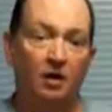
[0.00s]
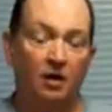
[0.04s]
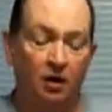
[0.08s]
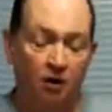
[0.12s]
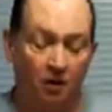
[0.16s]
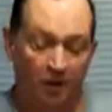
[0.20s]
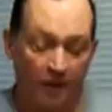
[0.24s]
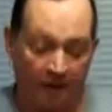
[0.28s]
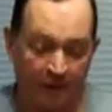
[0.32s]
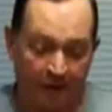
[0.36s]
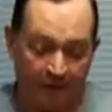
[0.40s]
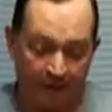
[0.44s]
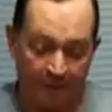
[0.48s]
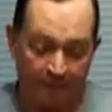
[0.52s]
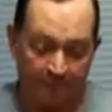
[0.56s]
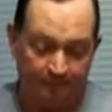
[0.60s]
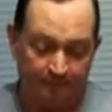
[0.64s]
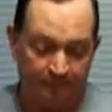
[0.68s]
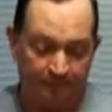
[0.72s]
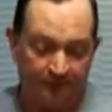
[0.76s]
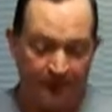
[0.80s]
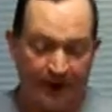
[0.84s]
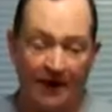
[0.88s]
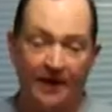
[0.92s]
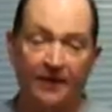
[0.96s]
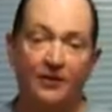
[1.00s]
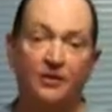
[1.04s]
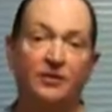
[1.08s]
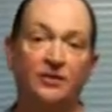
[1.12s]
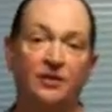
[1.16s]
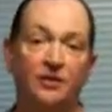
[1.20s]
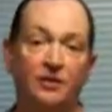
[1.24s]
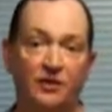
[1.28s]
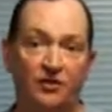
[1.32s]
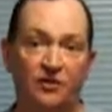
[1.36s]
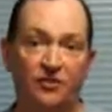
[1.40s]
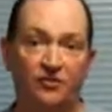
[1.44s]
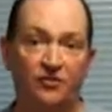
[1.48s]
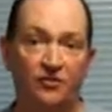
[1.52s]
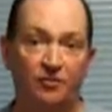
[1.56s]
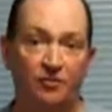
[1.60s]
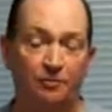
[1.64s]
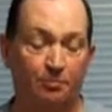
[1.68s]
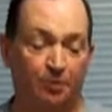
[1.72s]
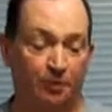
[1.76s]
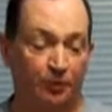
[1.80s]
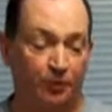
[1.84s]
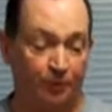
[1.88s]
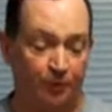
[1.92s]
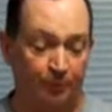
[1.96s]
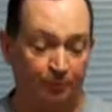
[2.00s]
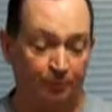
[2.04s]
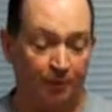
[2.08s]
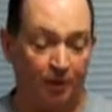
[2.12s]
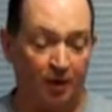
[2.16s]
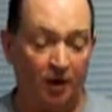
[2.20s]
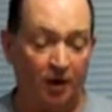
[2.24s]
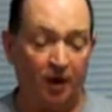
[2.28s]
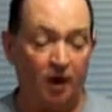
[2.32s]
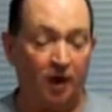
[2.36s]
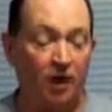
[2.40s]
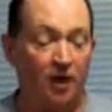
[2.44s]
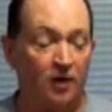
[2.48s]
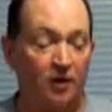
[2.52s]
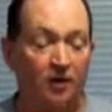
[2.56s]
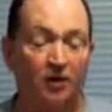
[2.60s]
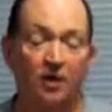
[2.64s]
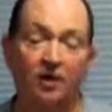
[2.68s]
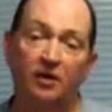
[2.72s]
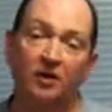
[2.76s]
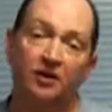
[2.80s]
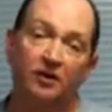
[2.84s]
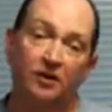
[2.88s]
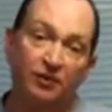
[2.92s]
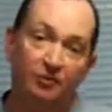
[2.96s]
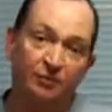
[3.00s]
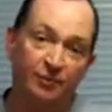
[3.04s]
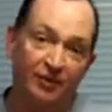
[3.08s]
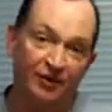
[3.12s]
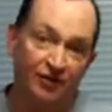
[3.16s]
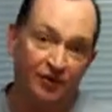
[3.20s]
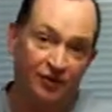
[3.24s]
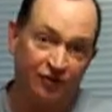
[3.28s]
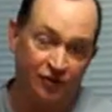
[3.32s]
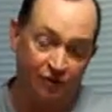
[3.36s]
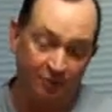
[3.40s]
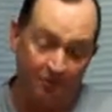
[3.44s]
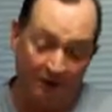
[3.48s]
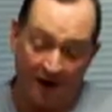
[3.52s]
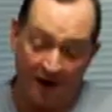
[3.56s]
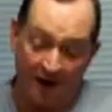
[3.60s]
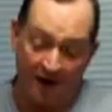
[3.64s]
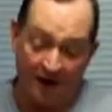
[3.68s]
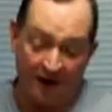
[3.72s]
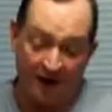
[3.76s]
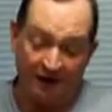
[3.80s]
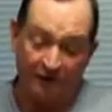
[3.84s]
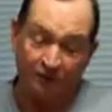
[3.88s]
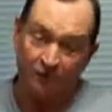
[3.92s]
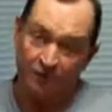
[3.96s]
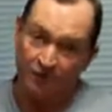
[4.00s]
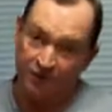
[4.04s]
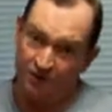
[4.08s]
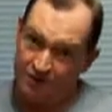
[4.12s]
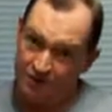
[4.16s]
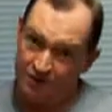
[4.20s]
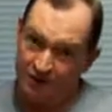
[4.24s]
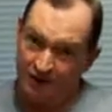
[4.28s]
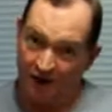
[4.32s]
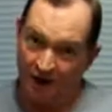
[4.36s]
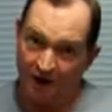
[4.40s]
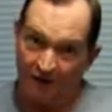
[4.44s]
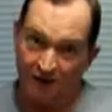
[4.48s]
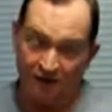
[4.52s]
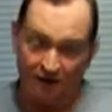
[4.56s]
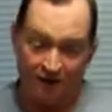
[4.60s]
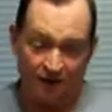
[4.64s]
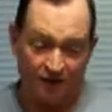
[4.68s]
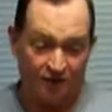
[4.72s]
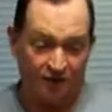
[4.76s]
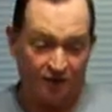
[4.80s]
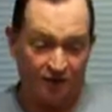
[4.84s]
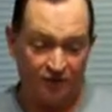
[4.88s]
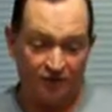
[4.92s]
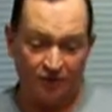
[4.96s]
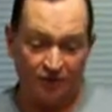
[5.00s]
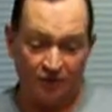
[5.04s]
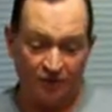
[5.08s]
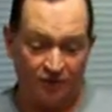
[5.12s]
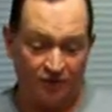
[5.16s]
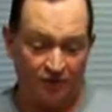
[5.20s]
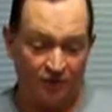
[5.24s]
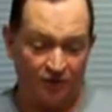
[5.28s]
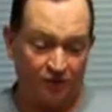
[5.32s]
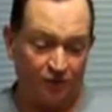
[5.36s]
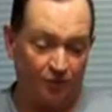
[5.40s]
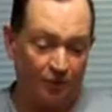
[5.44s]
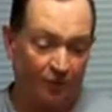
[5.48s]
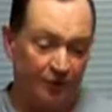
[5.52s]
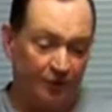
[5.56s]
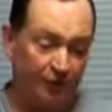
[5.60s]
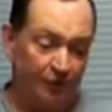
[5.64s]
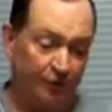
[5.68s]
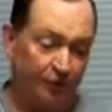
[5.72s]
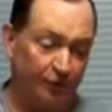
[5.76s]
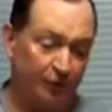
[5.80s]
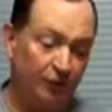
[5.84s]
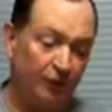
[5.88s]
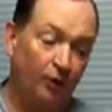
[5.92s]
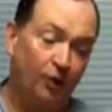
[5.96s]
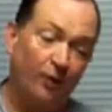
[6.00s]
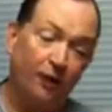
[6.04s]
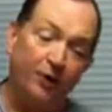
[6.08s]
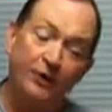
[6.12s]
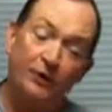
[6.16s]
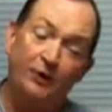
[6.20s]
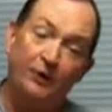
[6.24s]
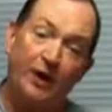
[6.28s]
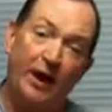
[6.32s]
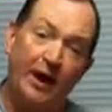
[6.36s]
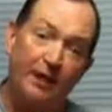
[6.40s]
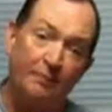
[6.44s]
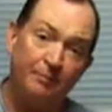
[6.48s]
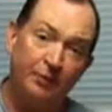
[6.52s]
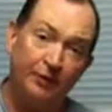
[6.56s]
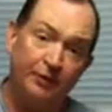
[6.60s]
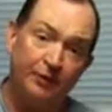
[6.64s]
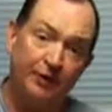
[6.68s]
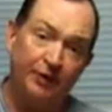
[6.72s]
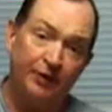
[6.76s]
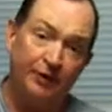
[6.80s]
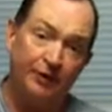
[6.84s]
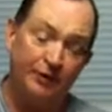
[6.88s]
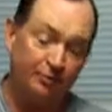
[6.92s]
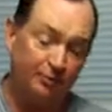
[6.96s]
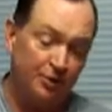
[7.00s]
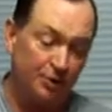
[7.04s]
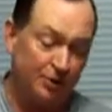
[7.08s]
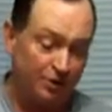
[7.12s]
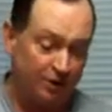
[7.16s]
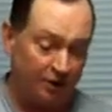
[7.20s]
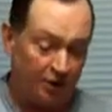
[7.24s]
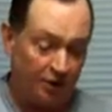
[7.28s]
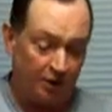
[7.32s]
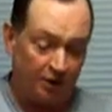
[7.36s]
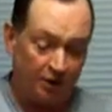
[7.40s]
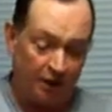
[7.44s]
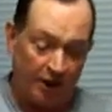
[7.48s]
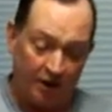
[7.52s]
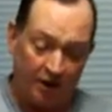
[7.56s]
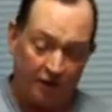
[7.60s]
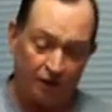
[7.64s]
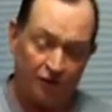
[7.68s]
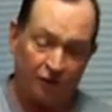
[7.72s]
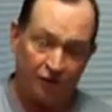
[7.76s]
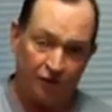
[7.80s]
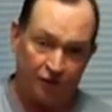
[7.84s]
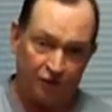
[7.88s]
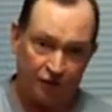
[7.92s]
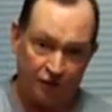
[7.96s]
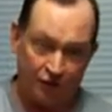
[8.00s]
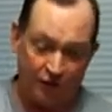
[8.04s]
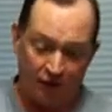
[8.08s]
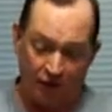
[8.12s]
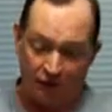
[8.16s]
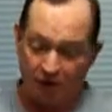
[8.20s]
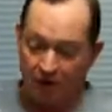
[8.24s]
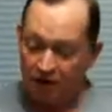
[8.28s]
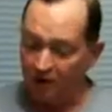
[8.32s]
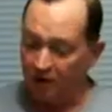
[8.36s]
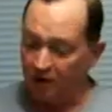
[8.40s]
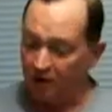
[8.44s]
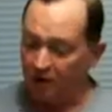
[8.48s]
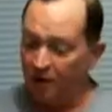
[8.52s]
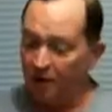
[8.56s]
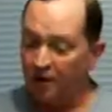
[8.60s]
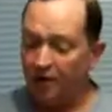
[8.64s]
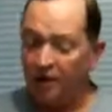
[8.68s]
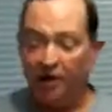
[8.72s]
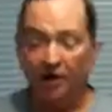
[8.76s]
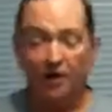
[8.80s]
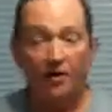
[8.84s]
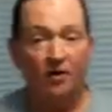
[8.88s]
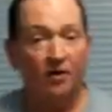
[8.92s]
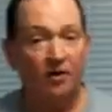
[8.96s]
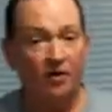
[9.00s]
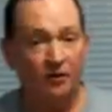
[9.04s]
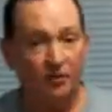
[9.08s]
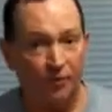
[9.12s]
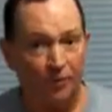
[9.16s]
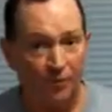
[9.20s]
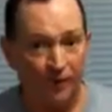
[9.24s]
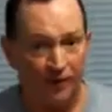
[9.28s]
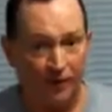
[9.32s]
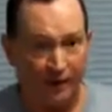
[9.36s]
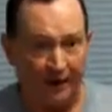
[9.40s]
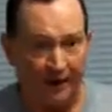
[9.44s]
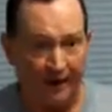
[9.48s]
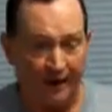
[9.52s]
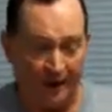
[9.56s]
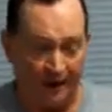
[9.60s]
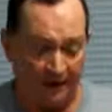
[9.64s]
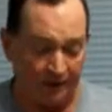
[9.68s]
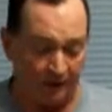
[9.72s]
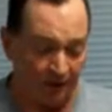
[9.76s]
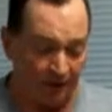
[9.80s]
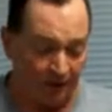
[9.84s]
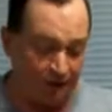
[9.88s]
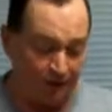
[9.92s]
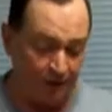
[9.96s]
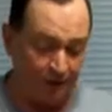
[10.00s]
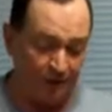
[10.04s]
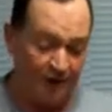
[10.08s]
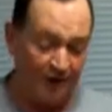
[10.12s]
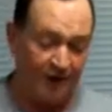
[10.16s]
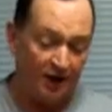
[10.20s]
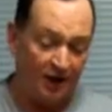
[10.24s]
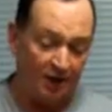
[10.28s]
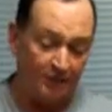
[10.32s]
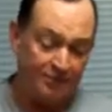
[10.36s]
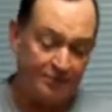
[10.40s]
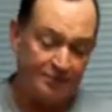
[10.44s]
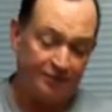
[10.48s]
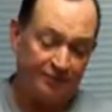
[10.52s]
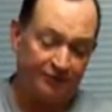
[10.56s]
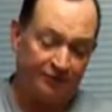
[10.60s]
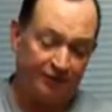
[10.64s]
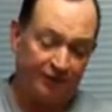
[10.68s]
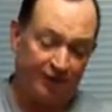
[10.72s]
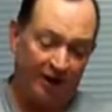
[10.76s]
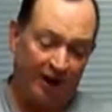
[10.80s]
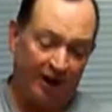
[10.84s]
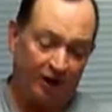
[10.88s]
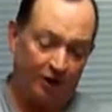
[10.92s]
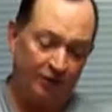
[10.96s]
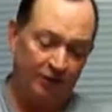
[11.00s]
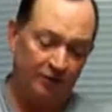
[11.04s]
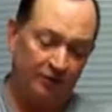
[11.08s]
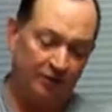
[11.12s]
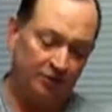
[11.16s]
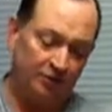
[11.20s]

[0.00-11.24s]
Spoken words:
Okay, now that the yeast has bloomed, you can either mix this by hand, which I think is the easiest way to do it, or you can put it in your machine and use the dough hook. So we're going to add our 3 cups of flour